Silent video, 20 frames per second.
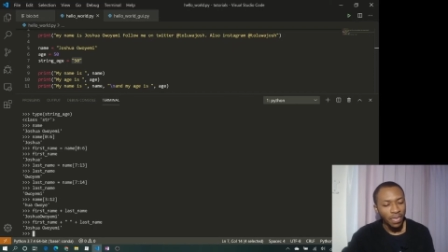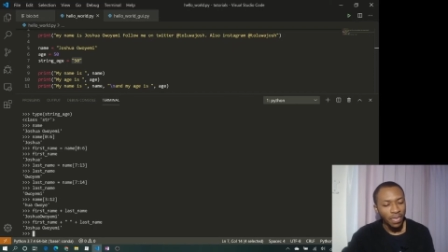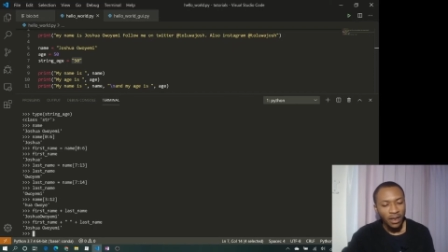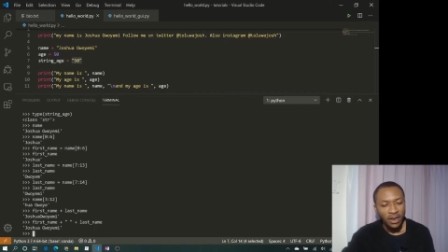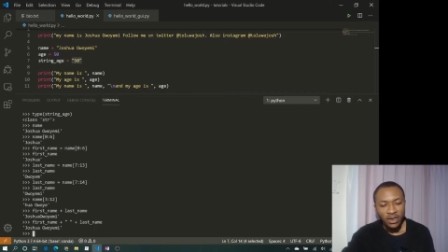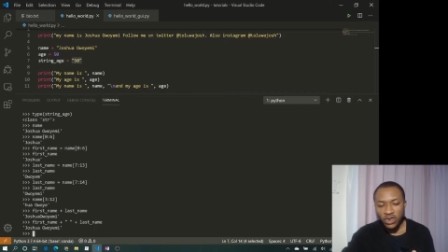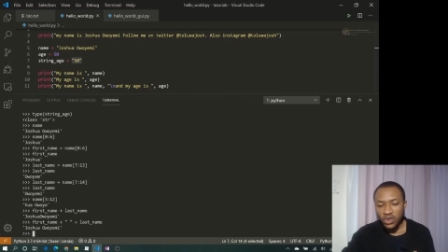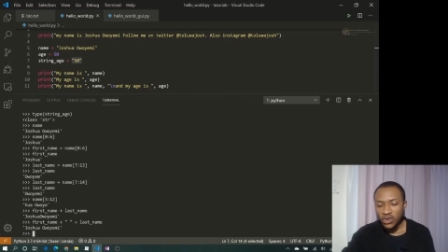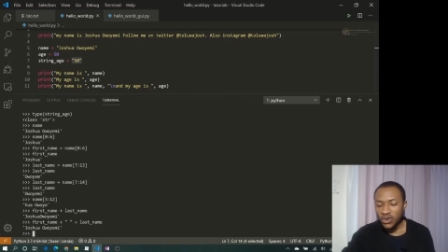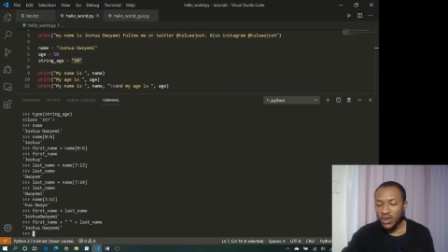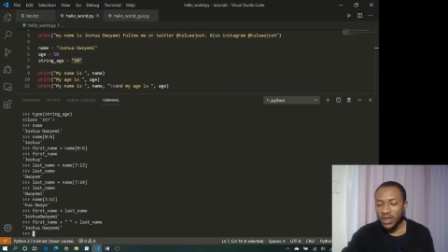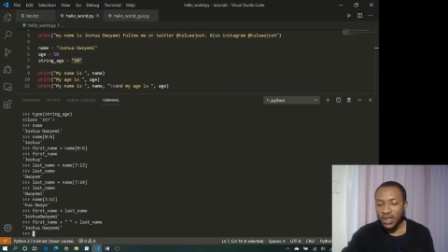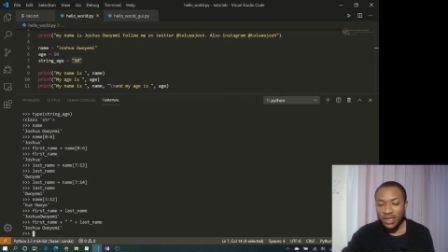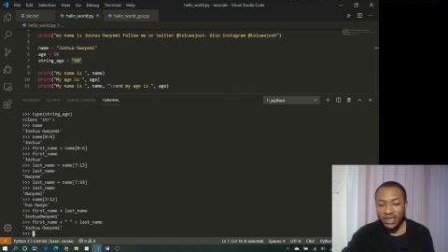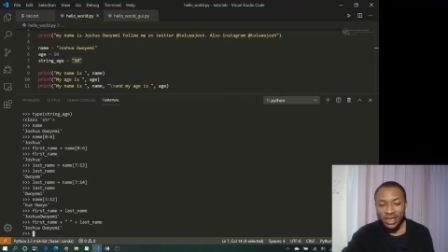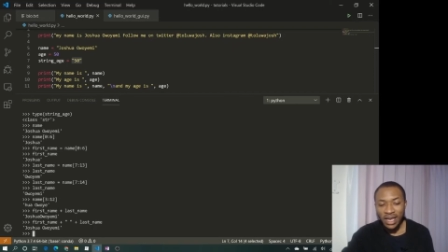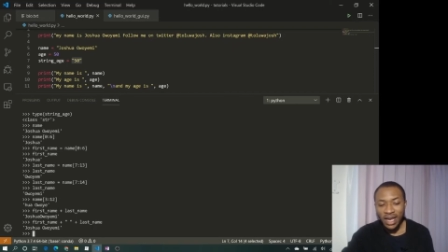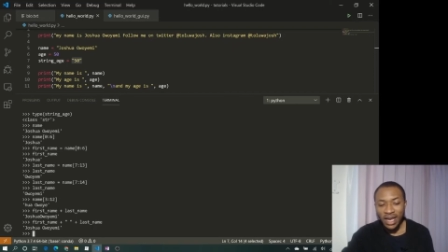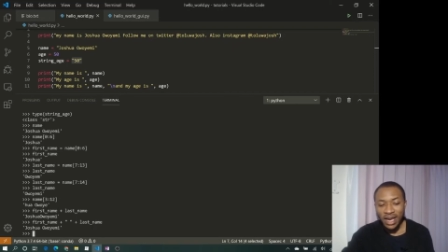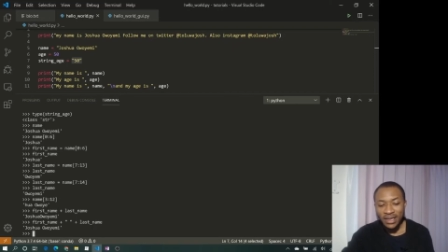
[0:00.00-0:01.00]
string
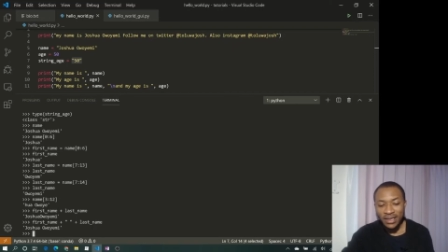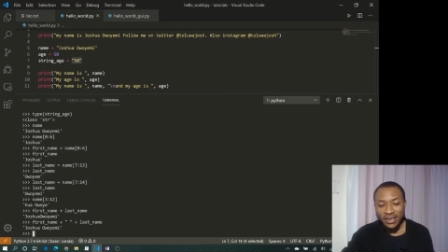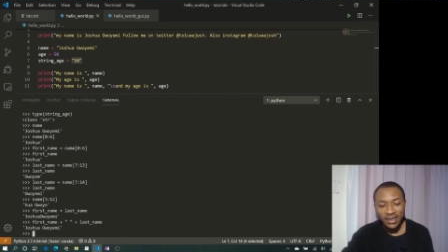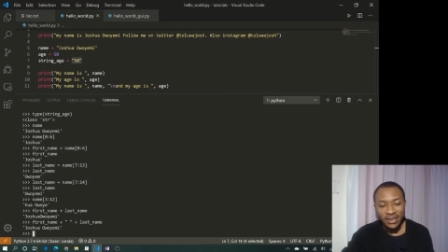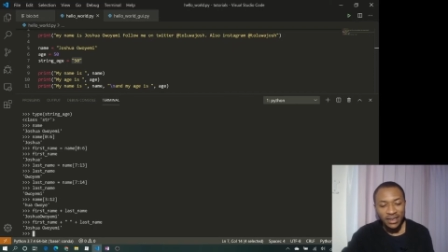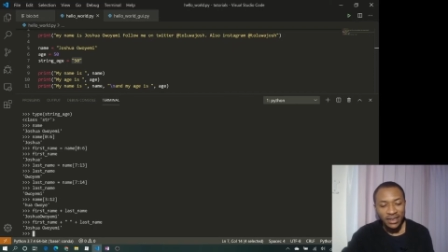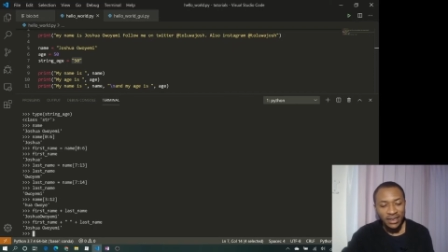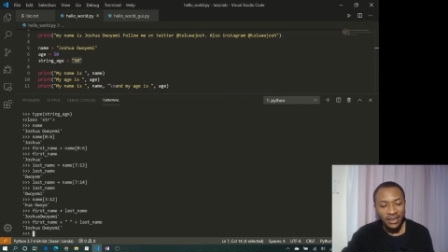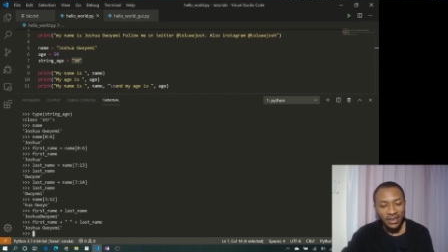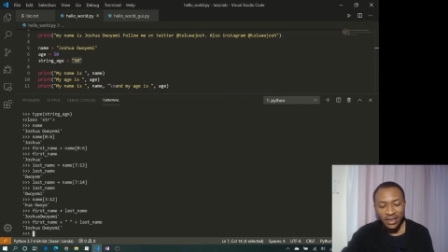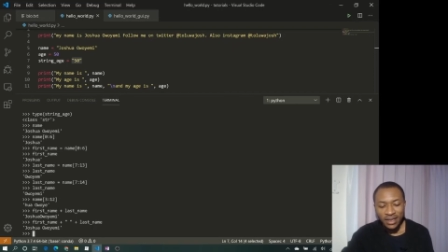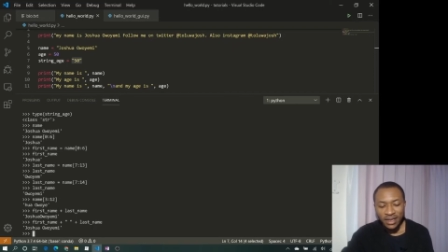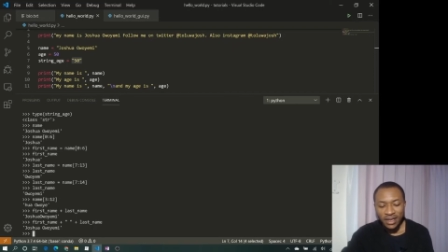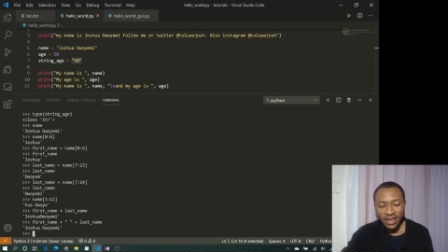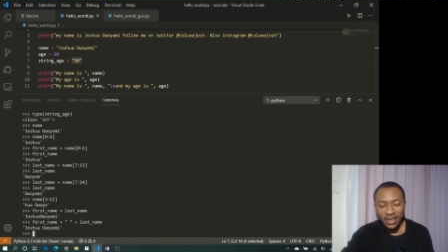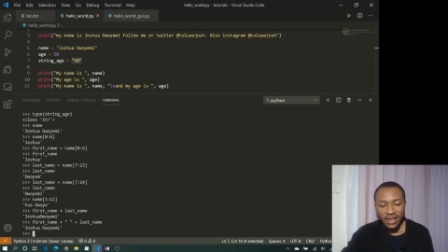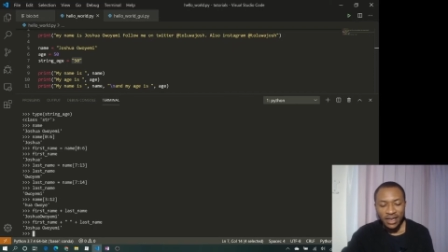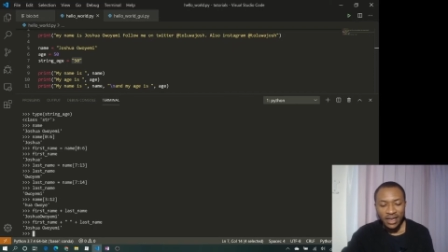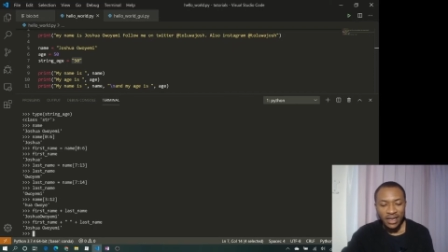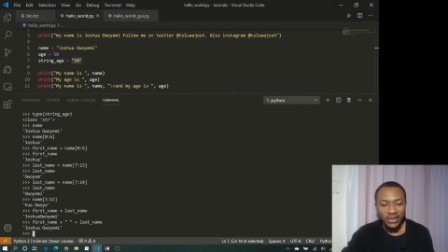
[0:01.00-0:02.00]
slicing,
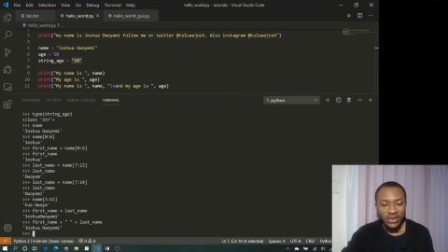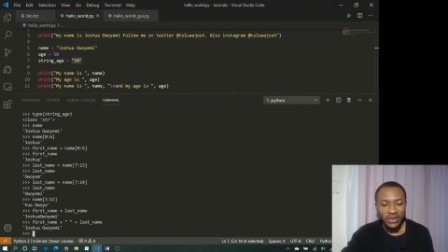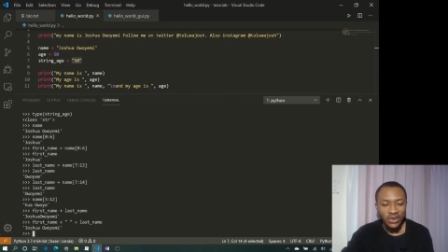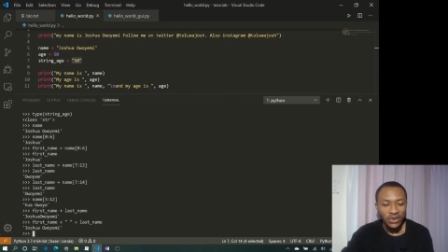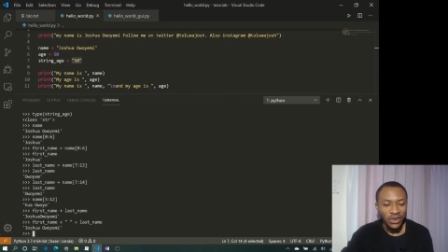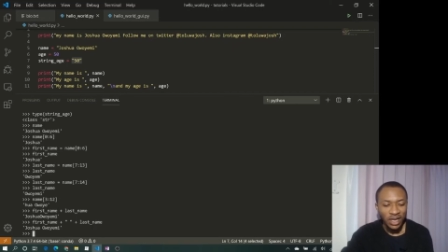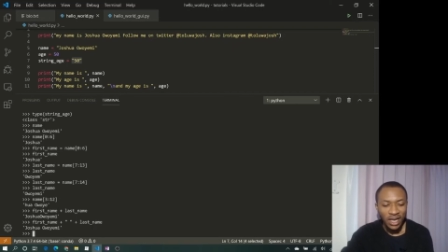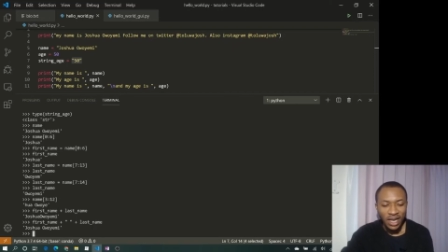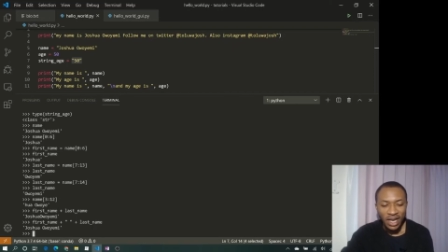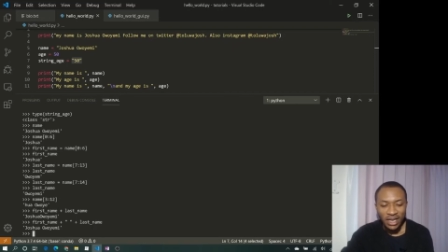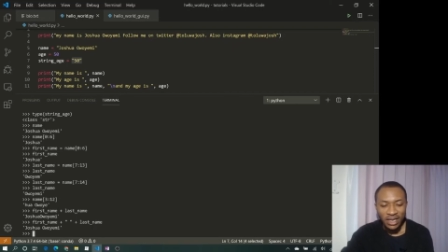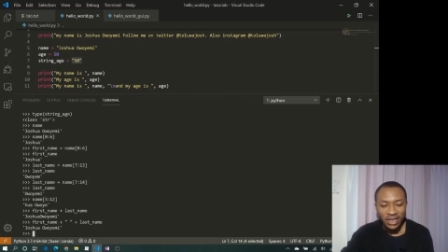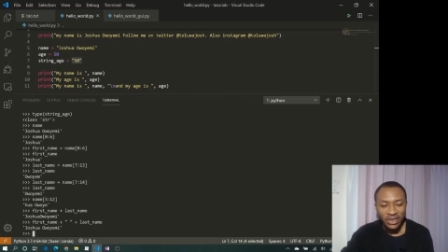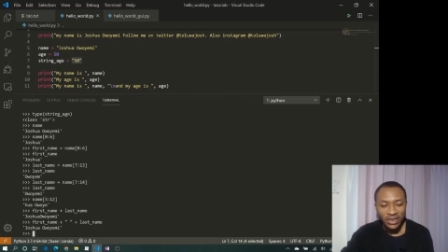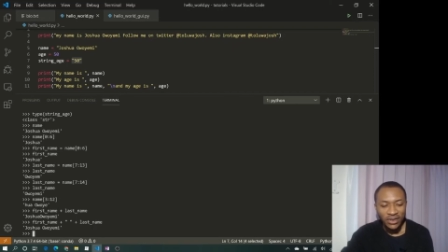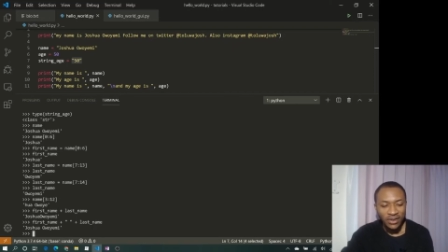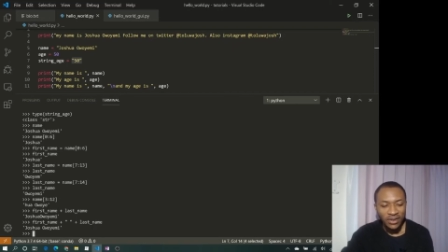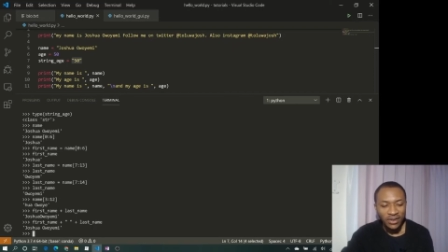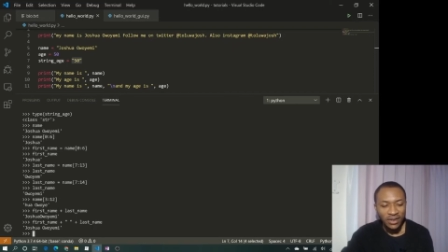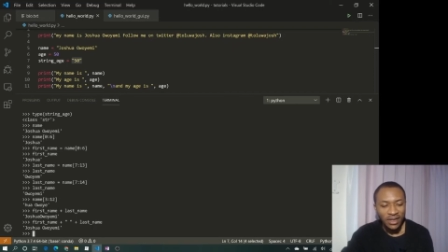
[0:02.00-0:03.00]
and string
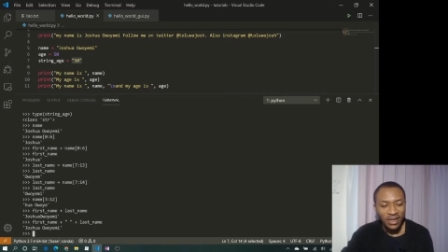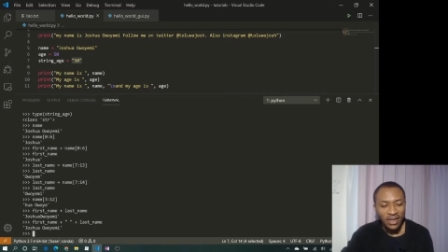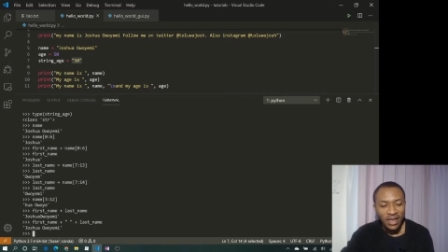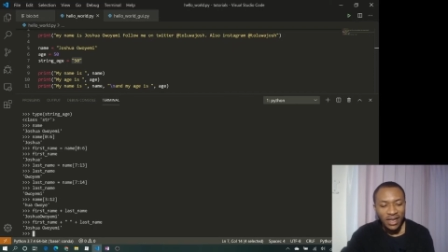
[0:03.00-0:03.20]
addition.